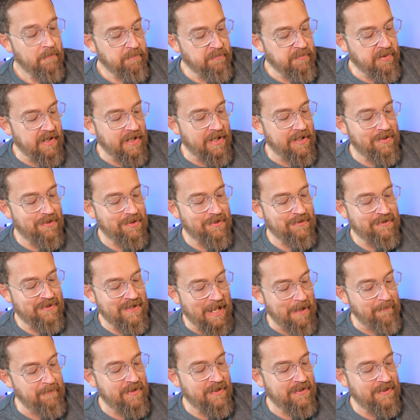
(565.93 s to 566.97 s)
But
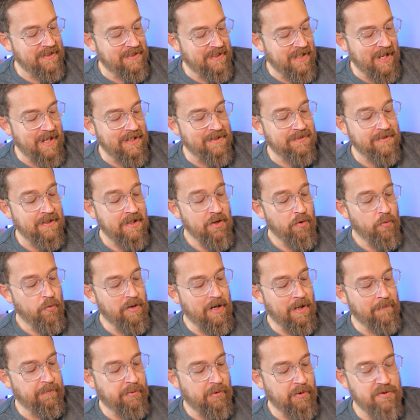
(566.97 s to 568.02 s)
that being the case,
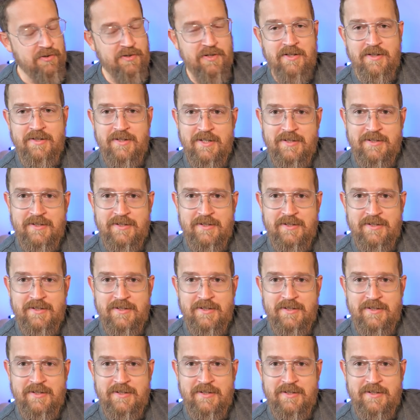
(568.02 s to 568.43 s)
when I purchased